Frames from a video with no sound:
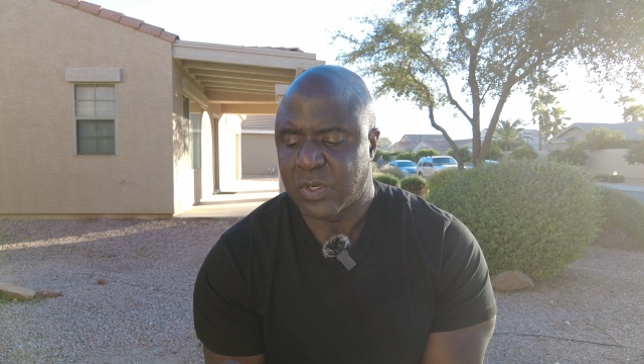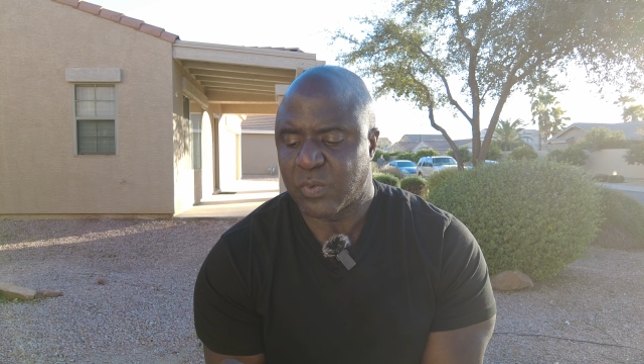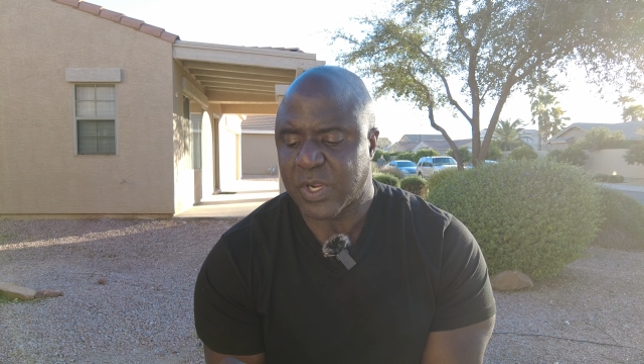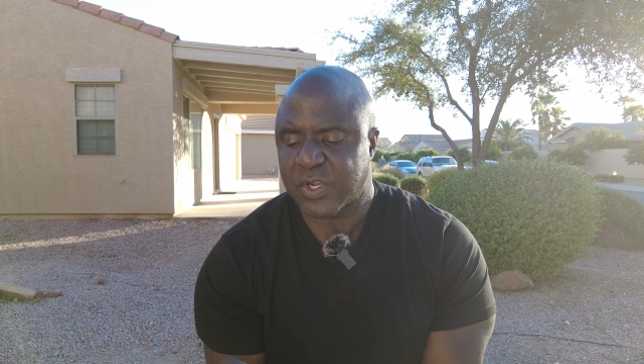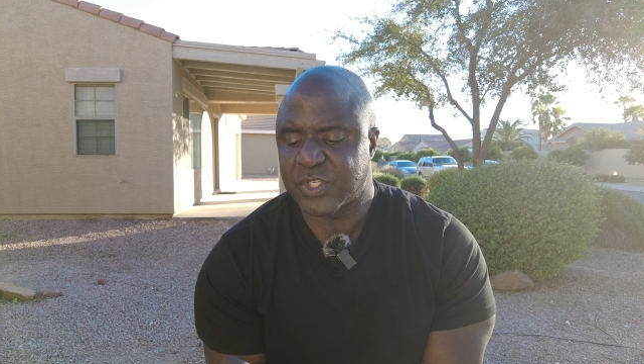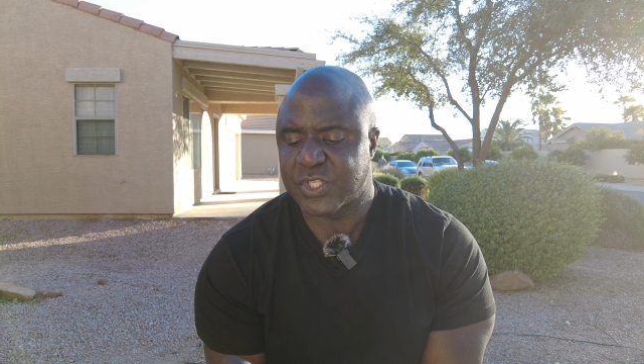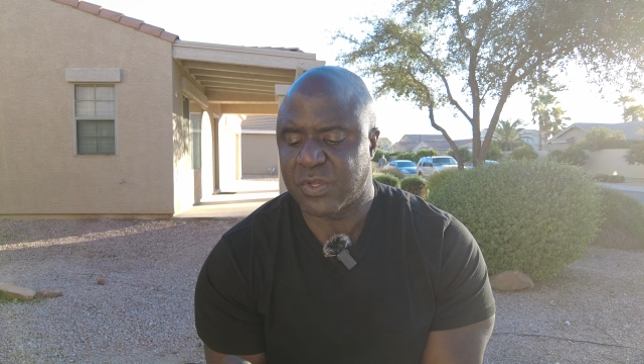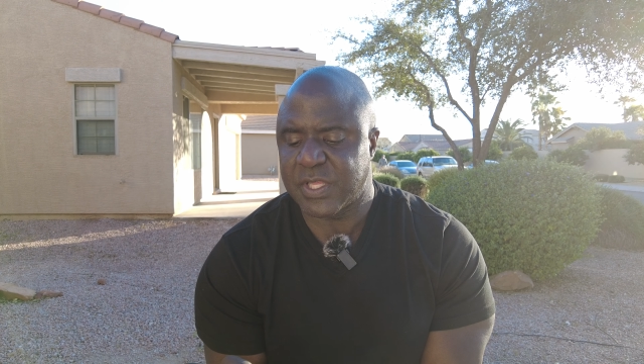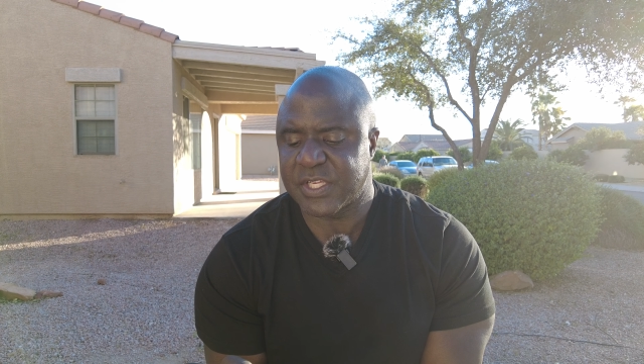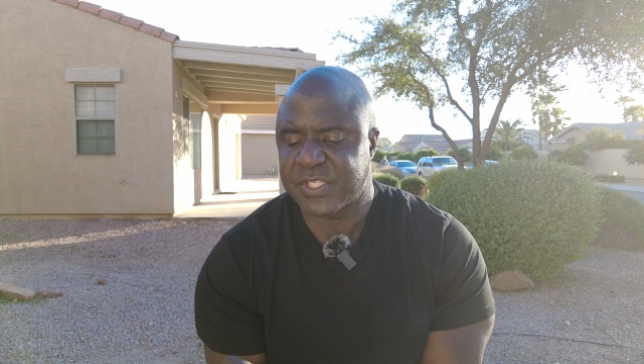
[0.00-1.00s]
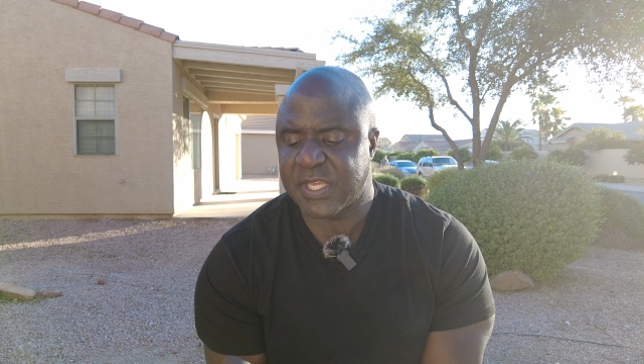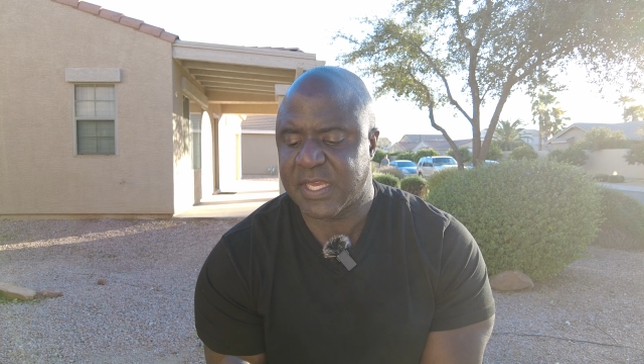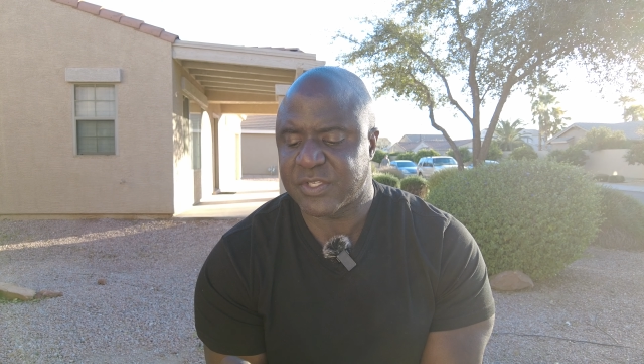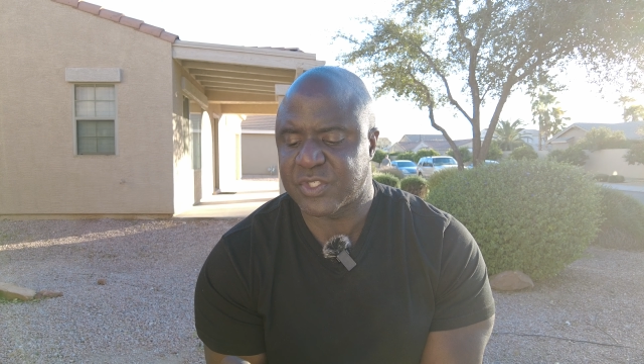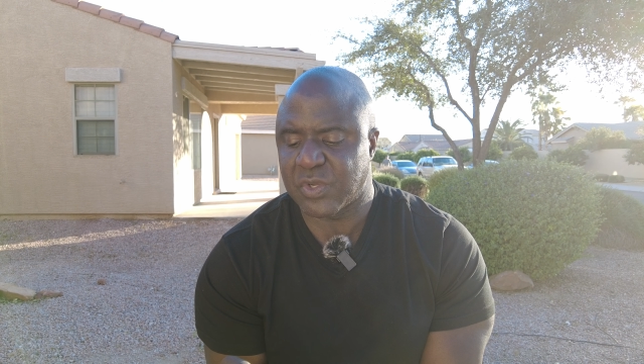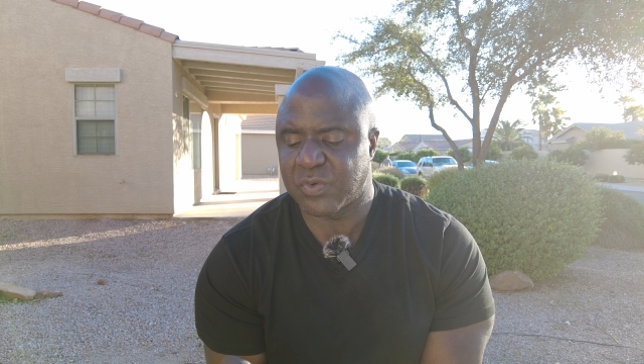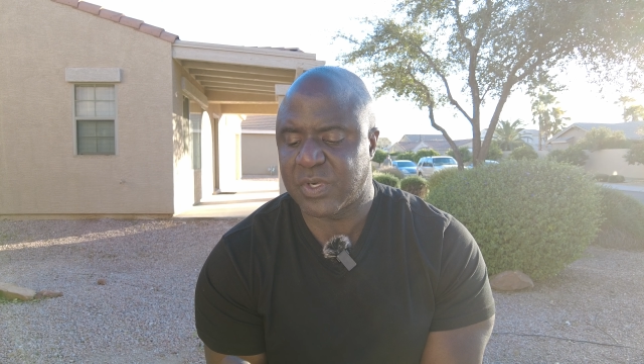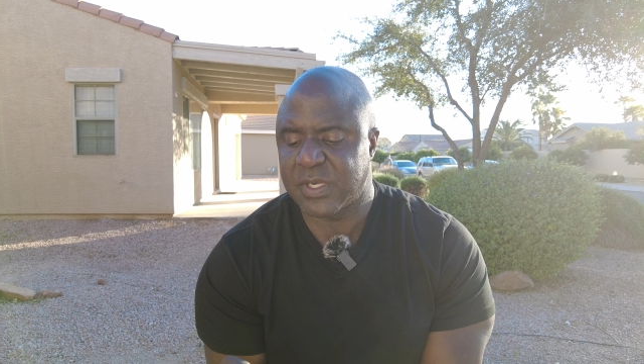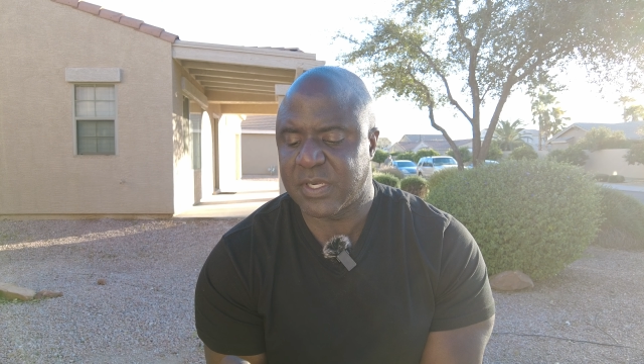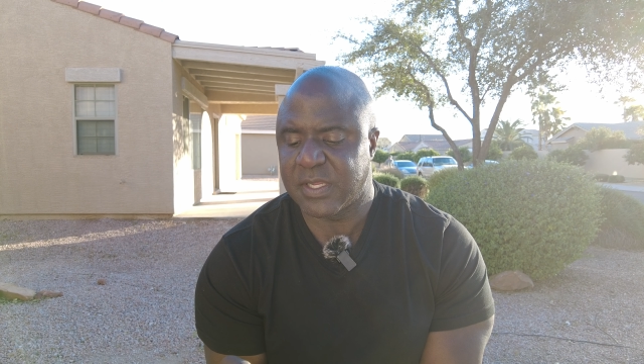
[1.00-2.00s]
Records show that she had
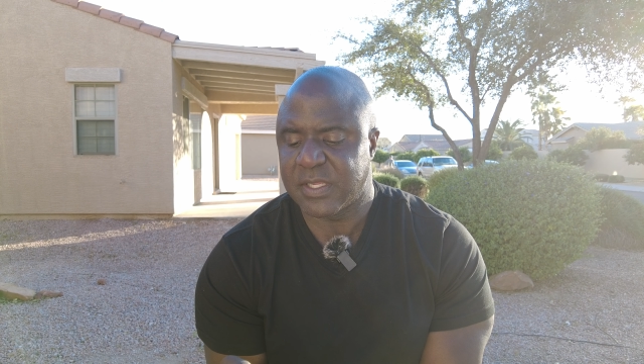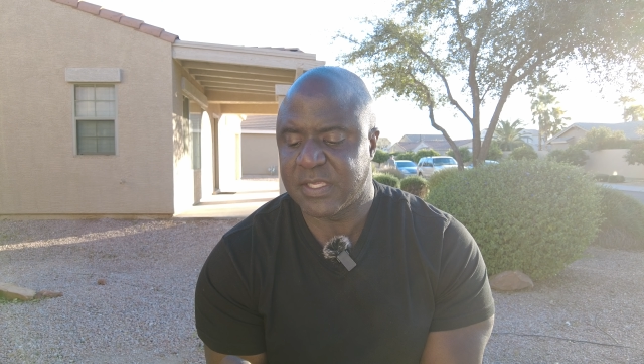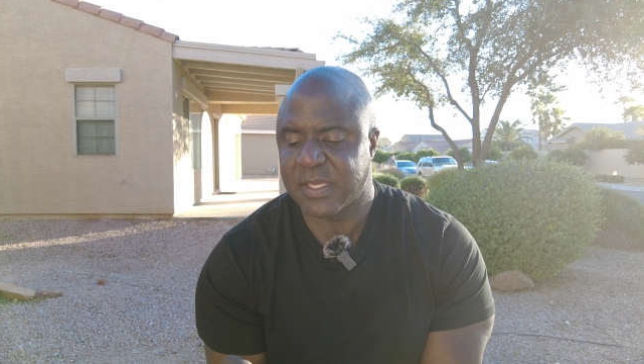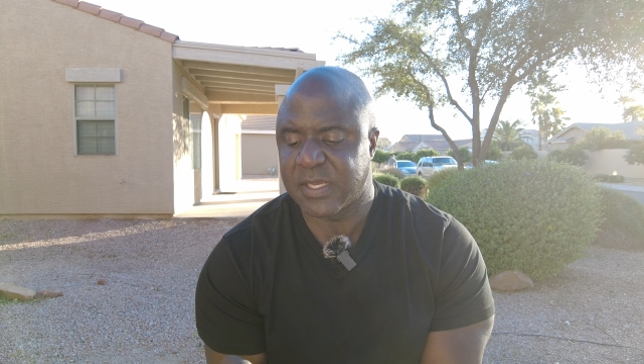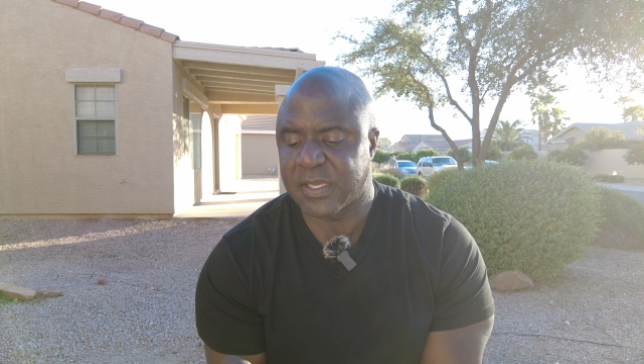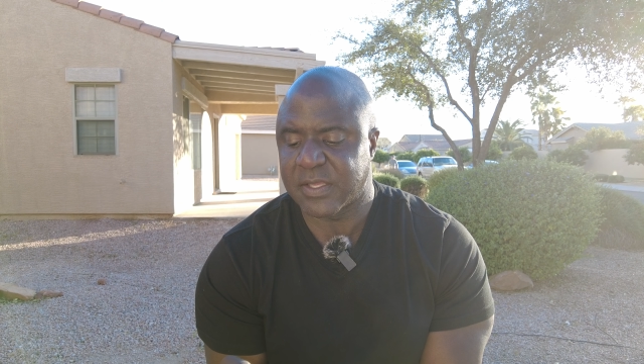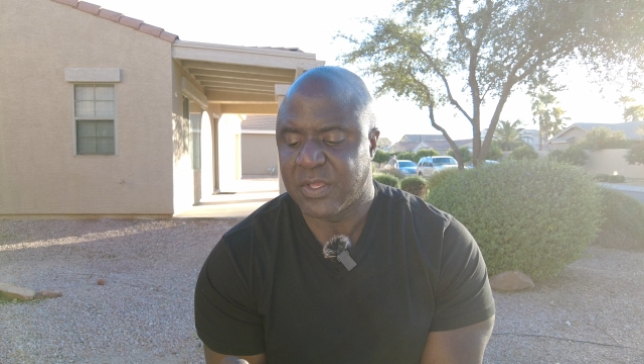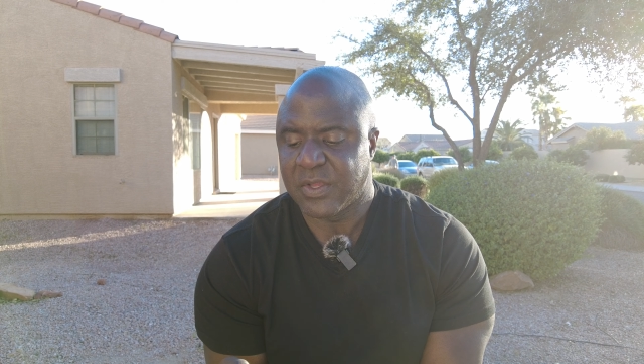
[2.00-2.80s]
children young,